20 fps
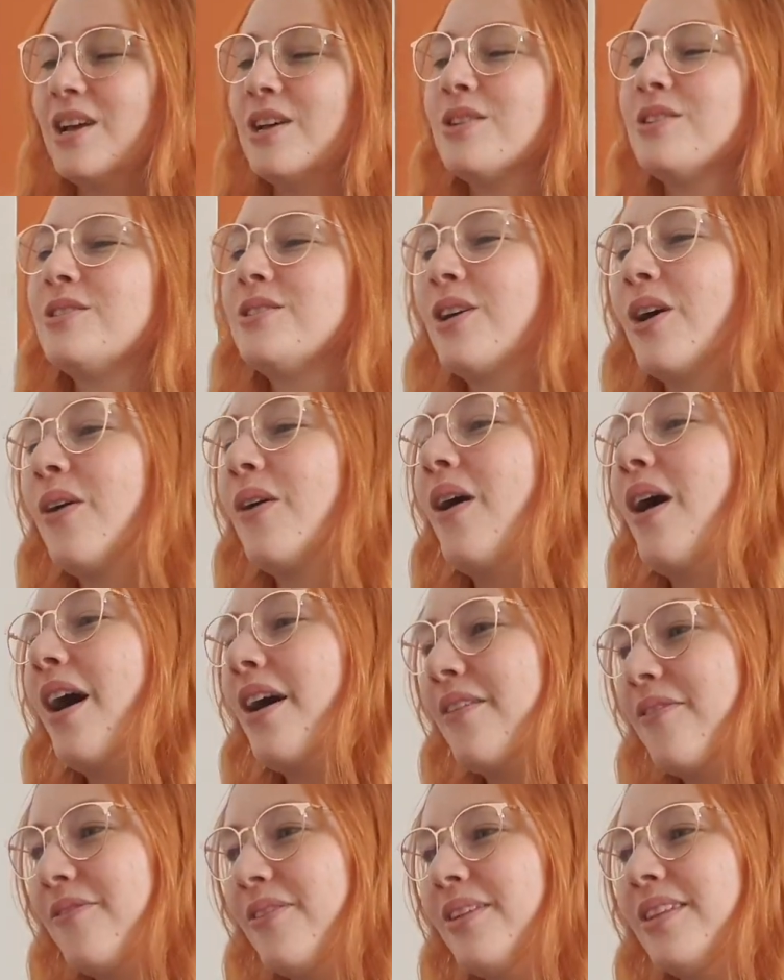So
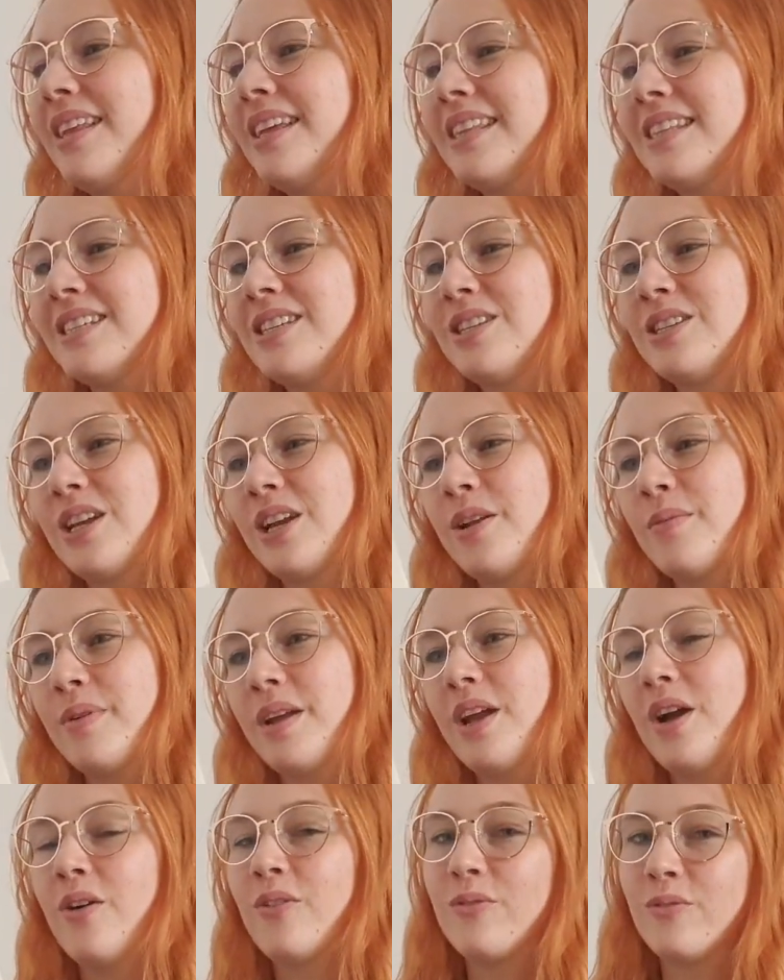I feel like this is going to
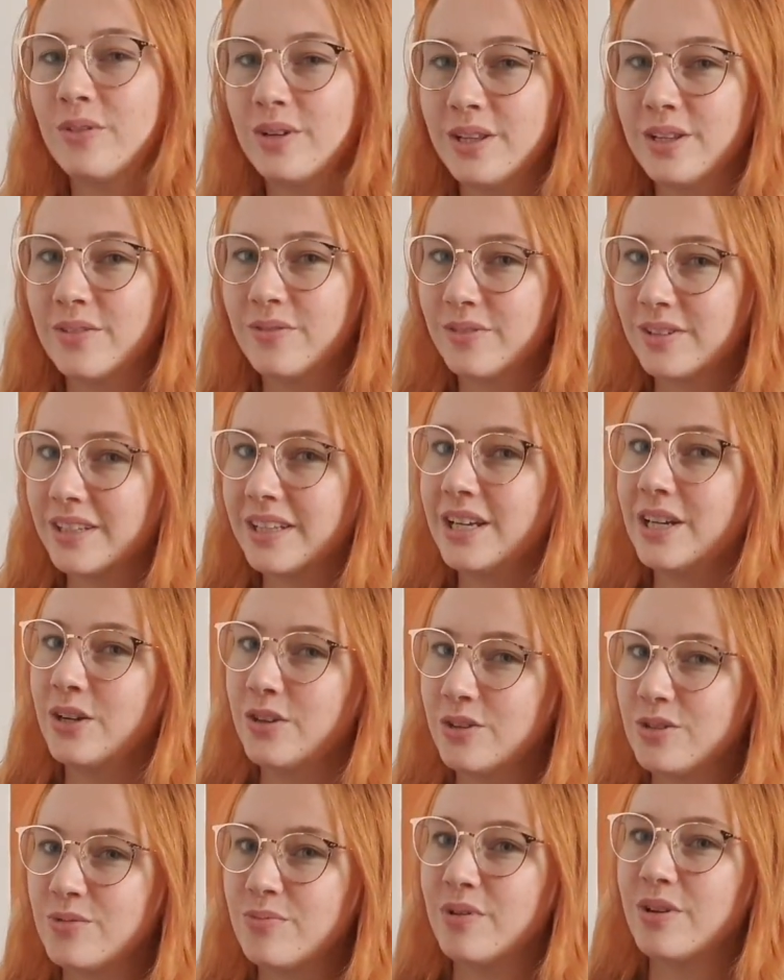be a really, really
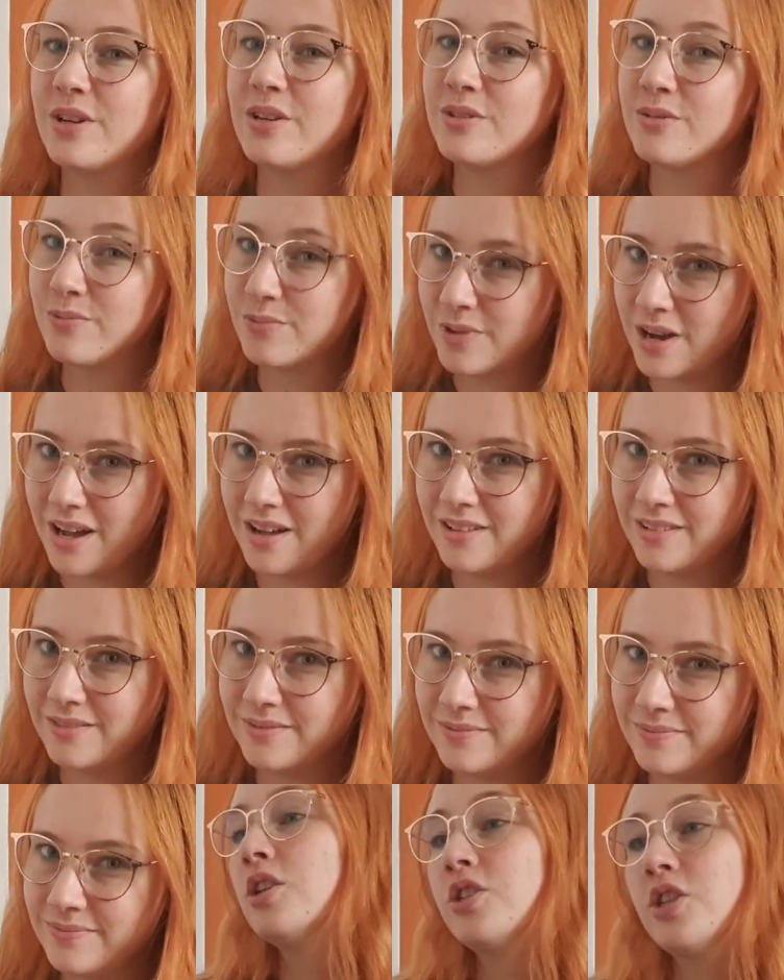good one as well.
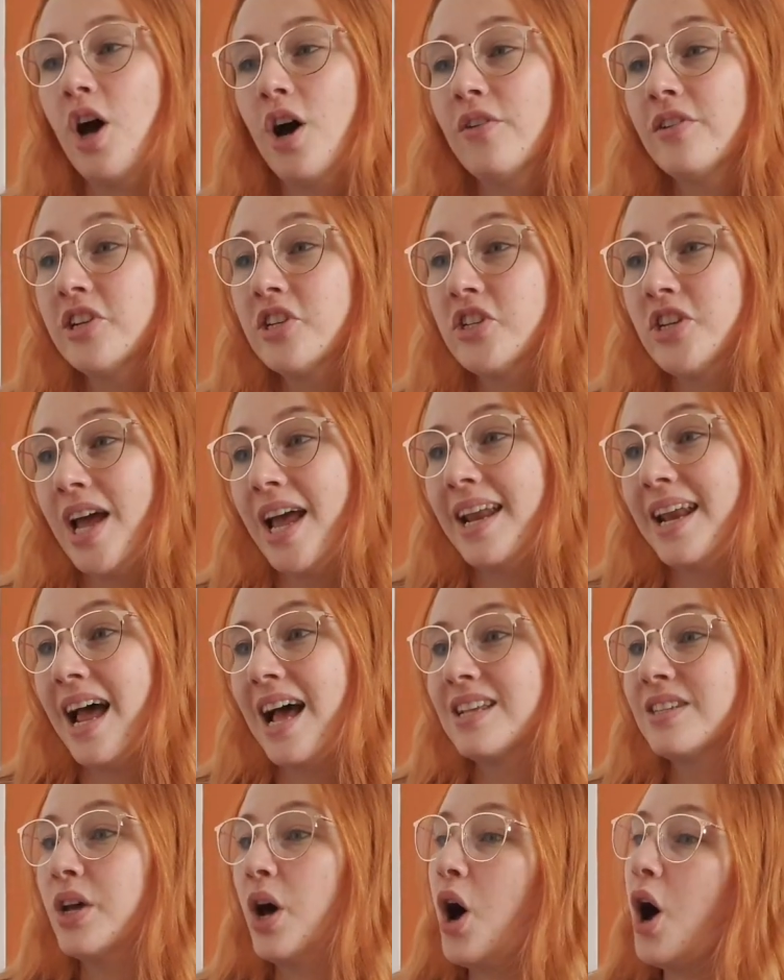Tara Chen
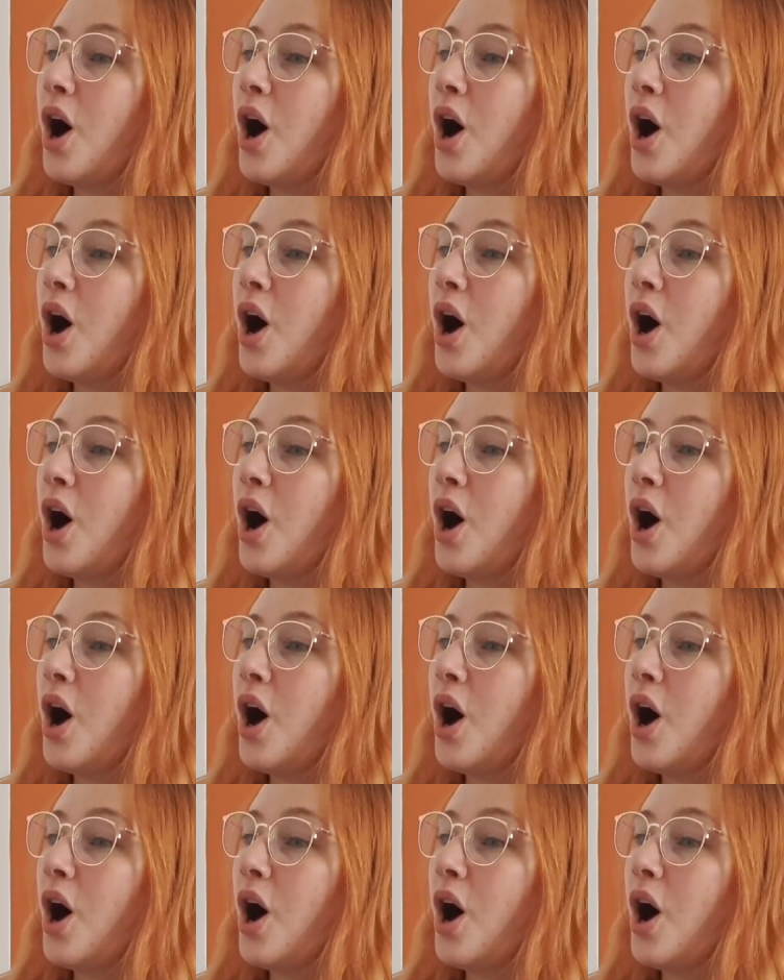has her